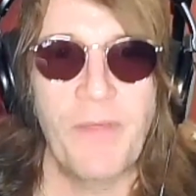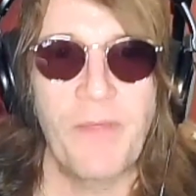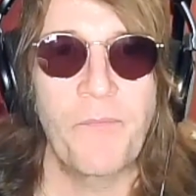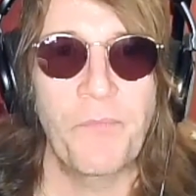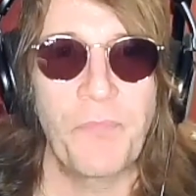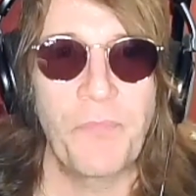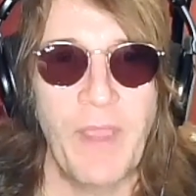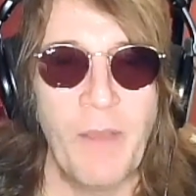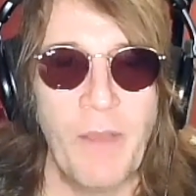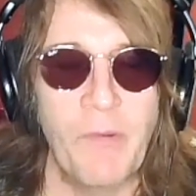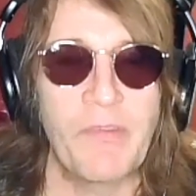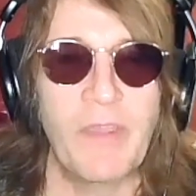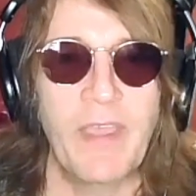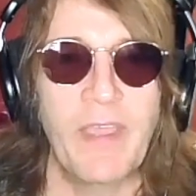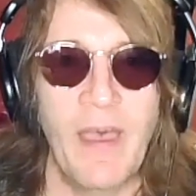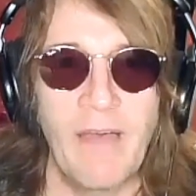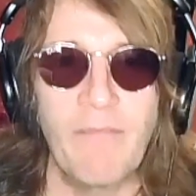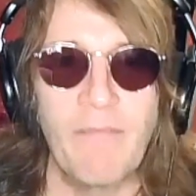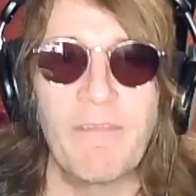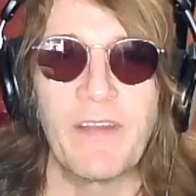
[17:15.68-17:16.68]
there was a
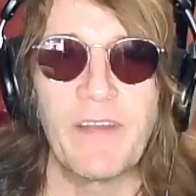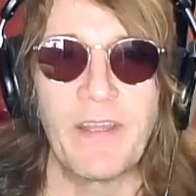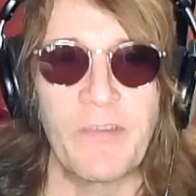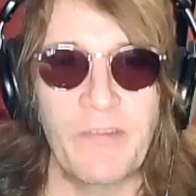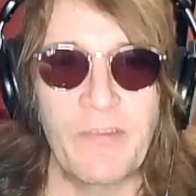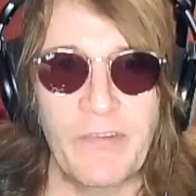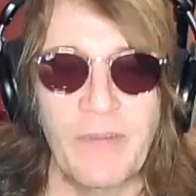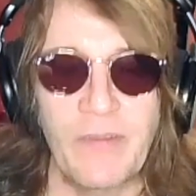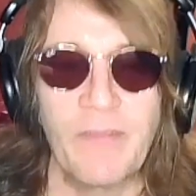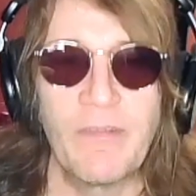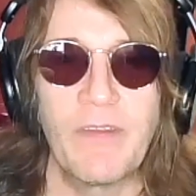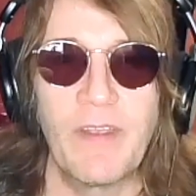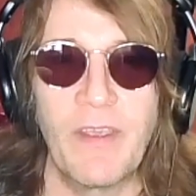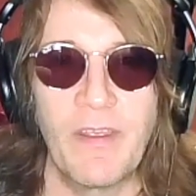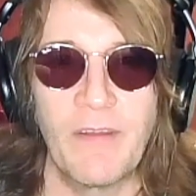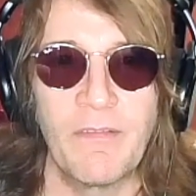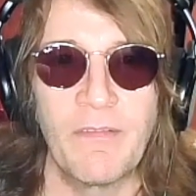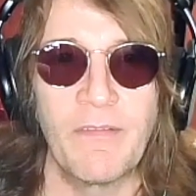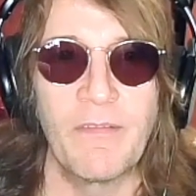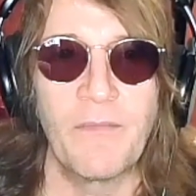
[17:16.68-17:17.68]
confidence
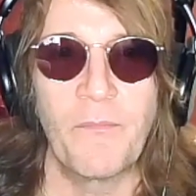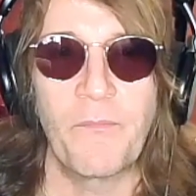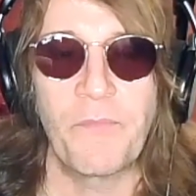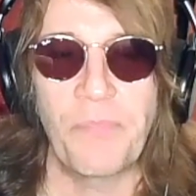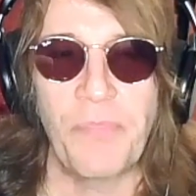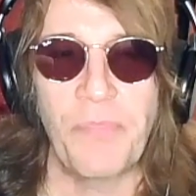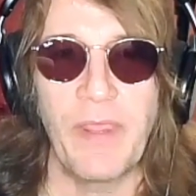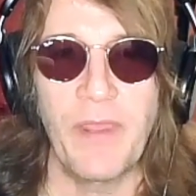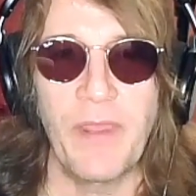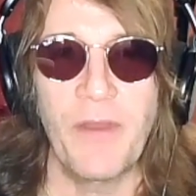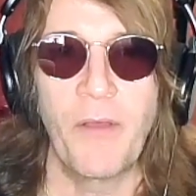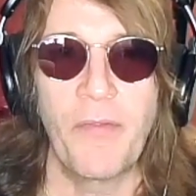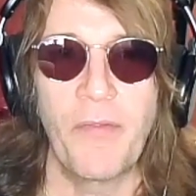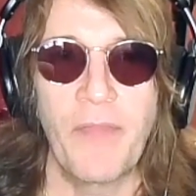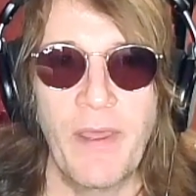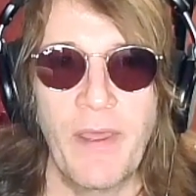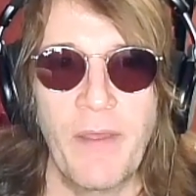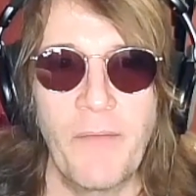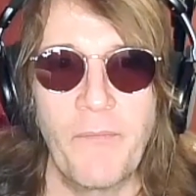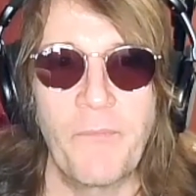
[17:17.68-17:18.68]
in
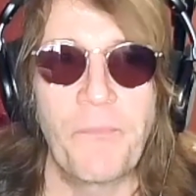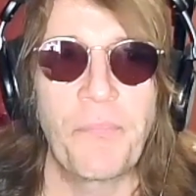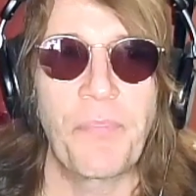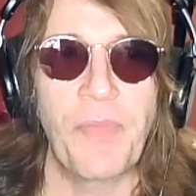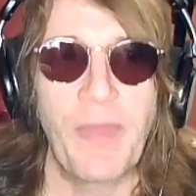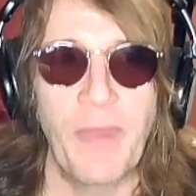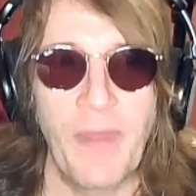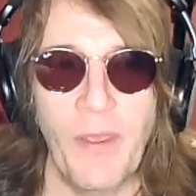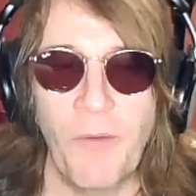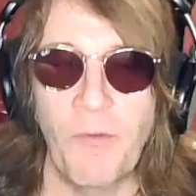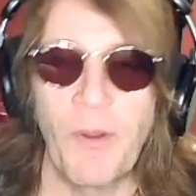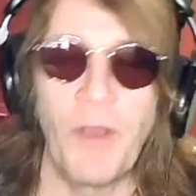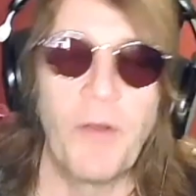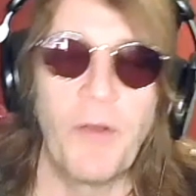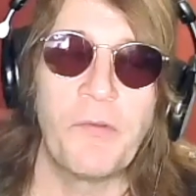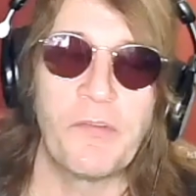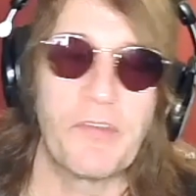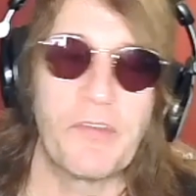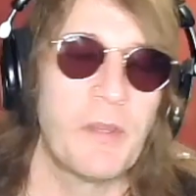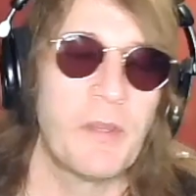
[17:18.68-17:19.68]
that
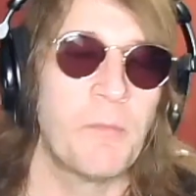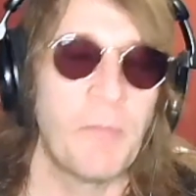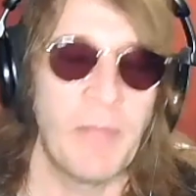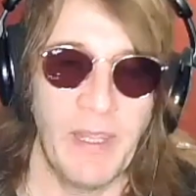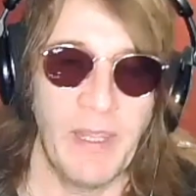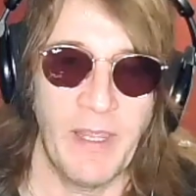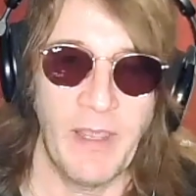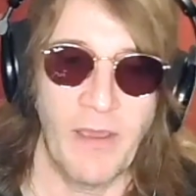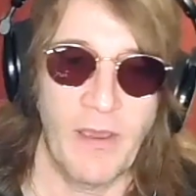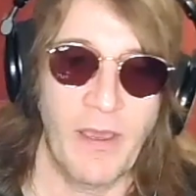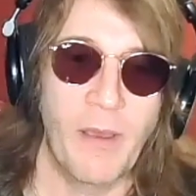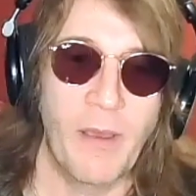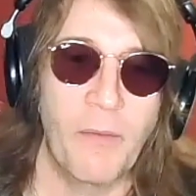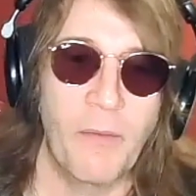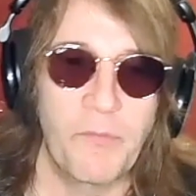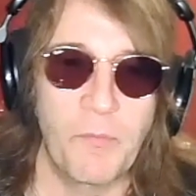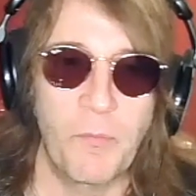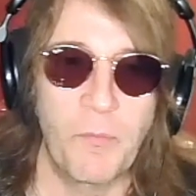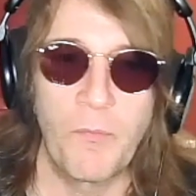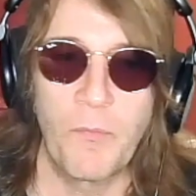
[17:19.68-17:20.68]
rose in me,
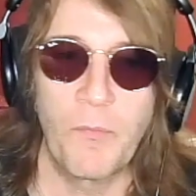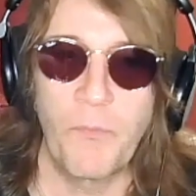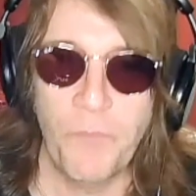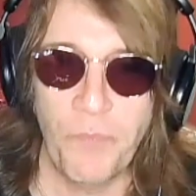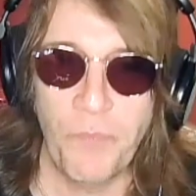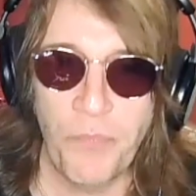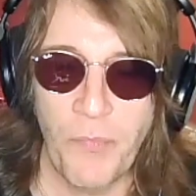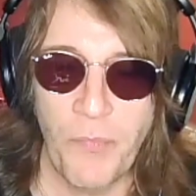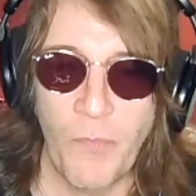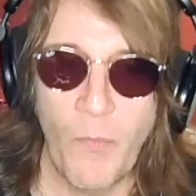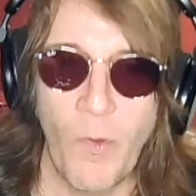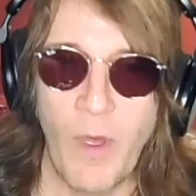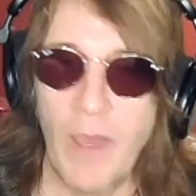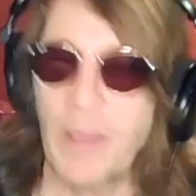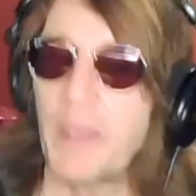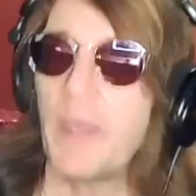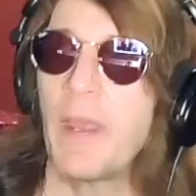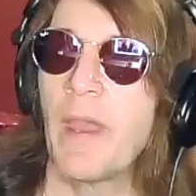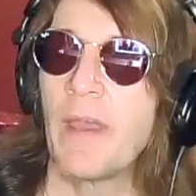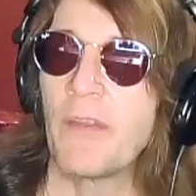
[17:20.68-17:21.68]

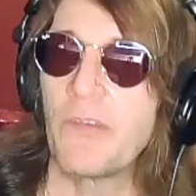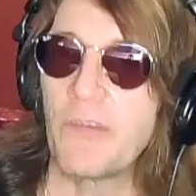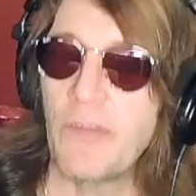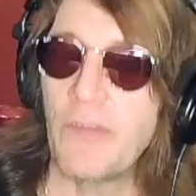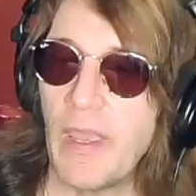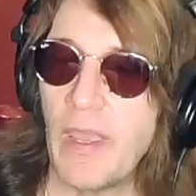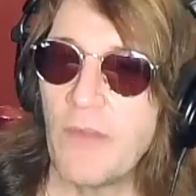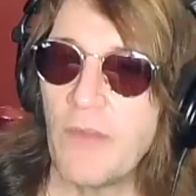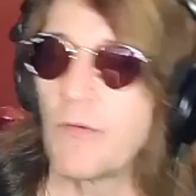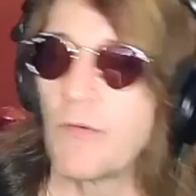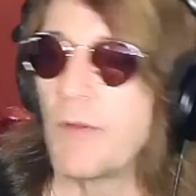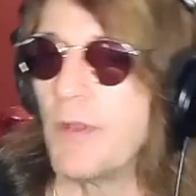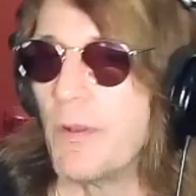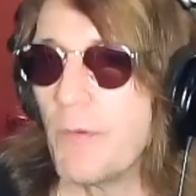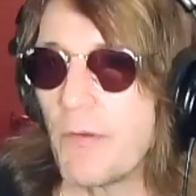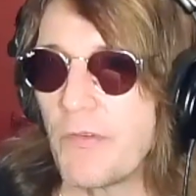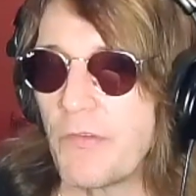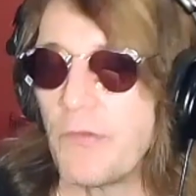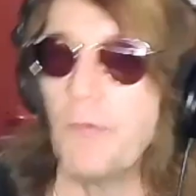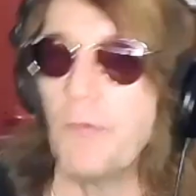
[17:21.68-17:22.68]
walking on stage or into
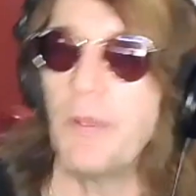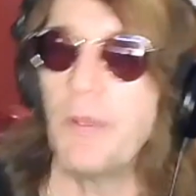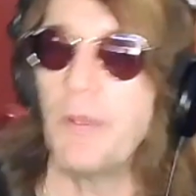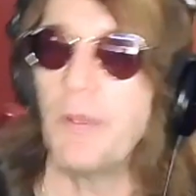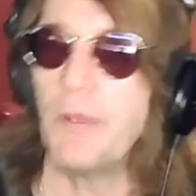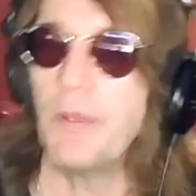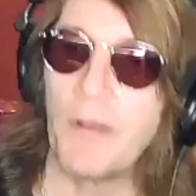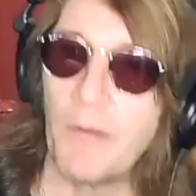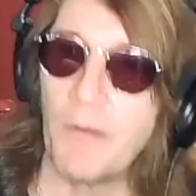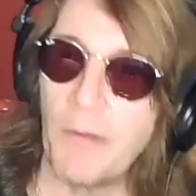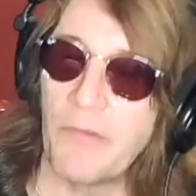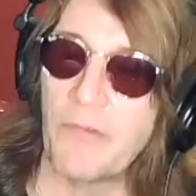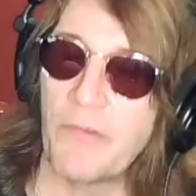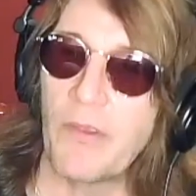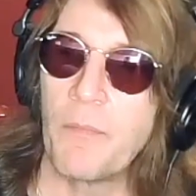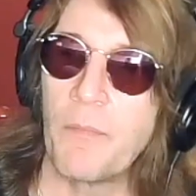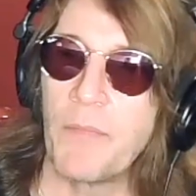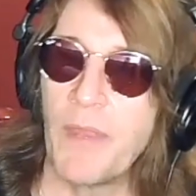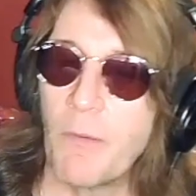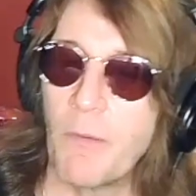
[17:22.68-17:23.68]
a studio or doing
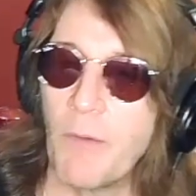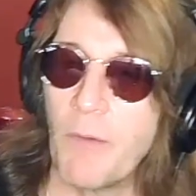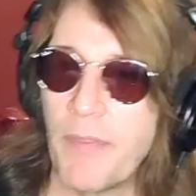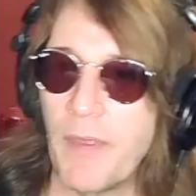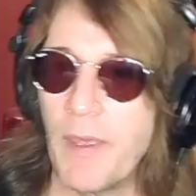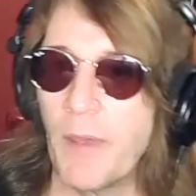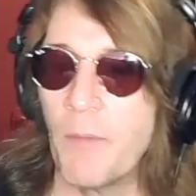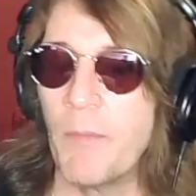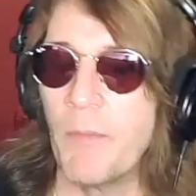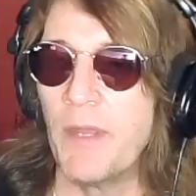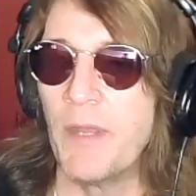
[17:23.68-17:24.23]
something with him.